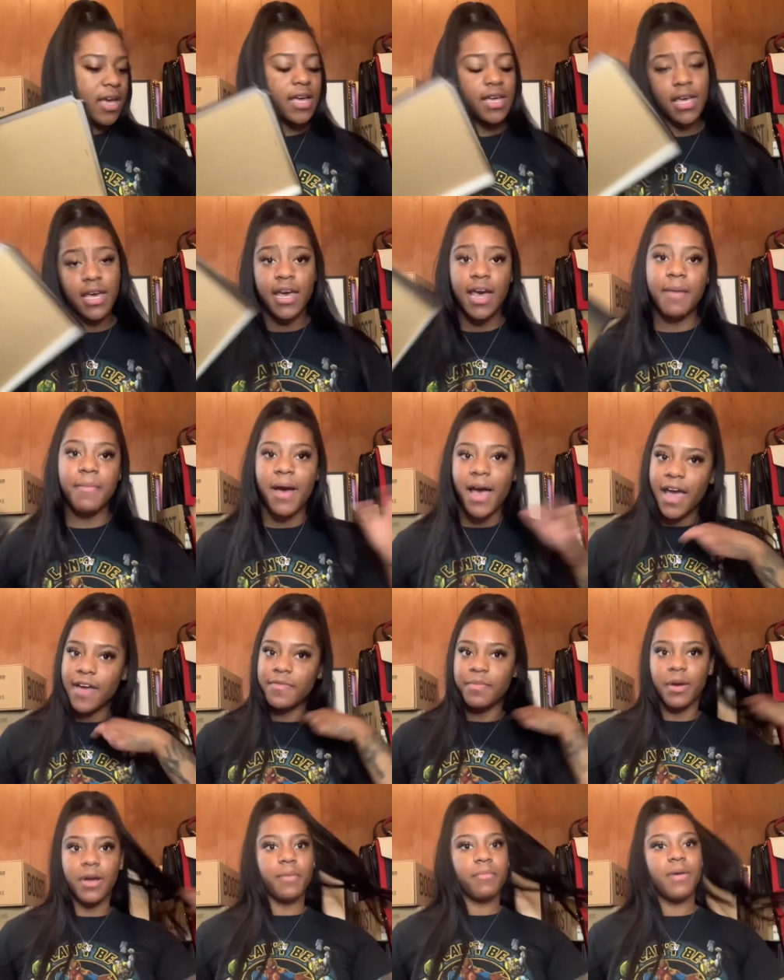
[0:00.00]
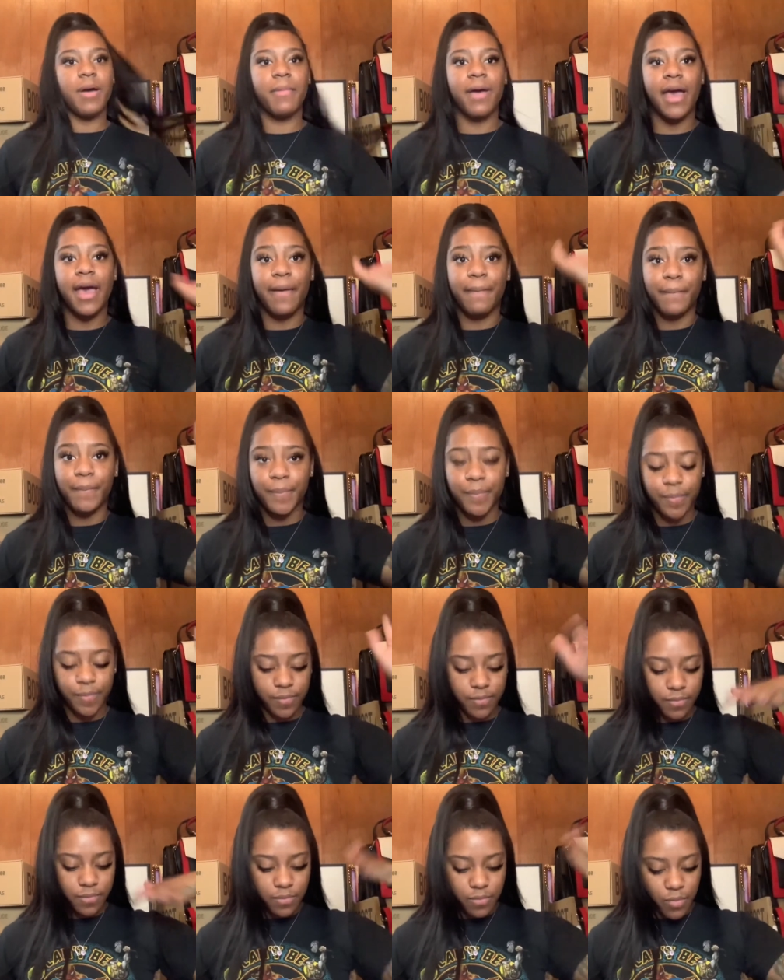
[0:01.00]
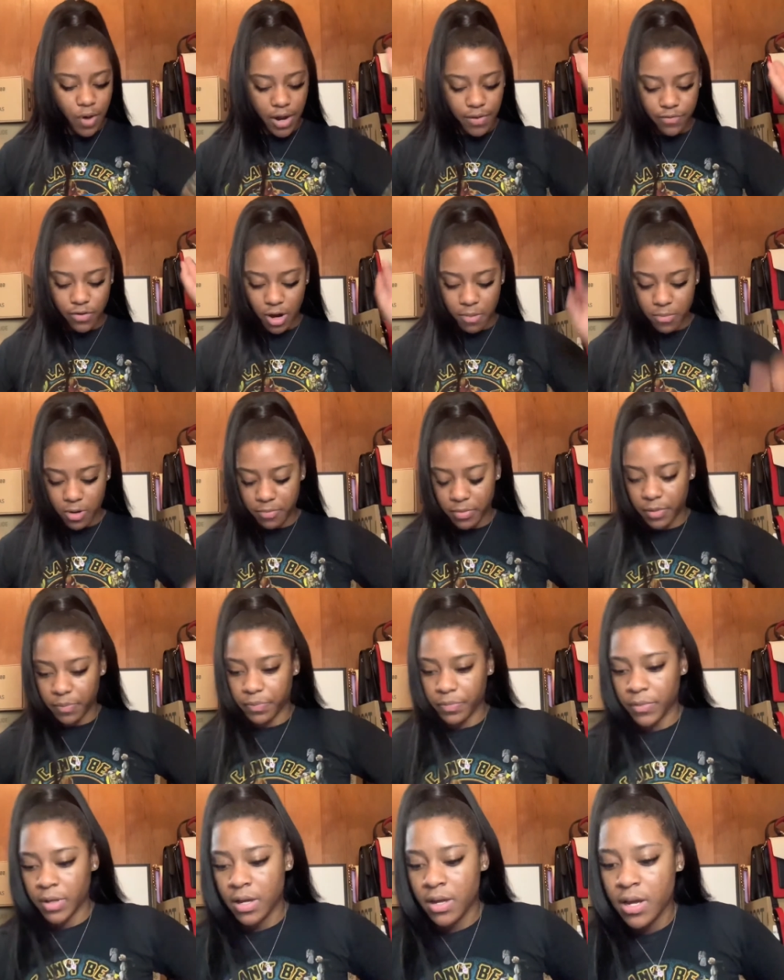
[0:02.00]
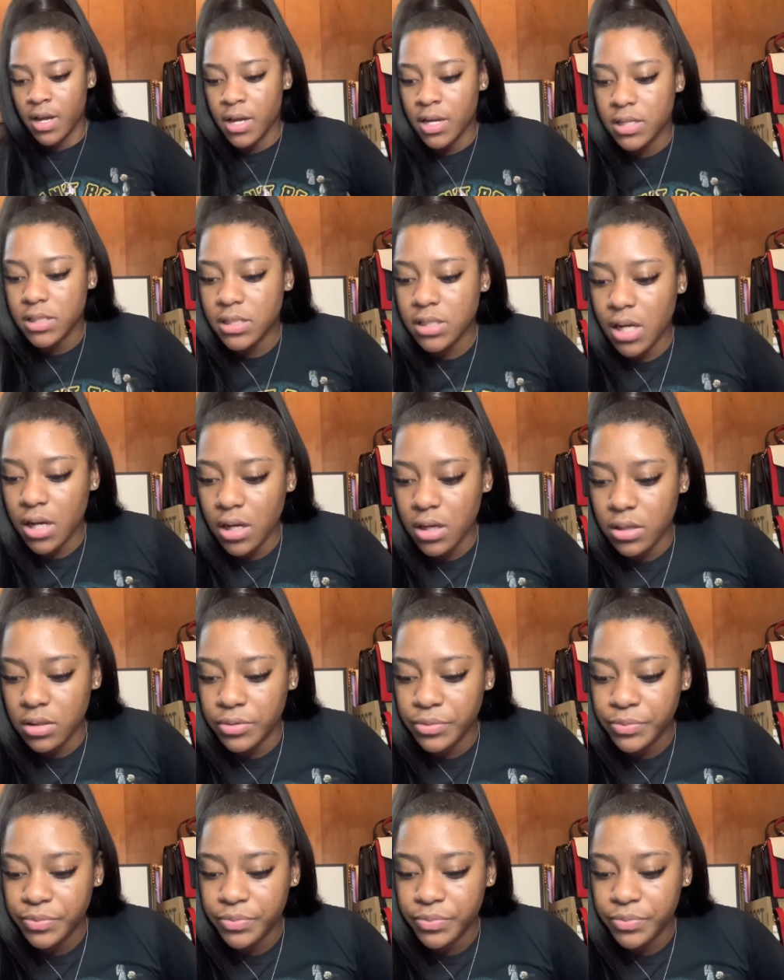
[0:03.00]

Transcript: Yeah, my eighth pair, my bad. Brain for a moment. So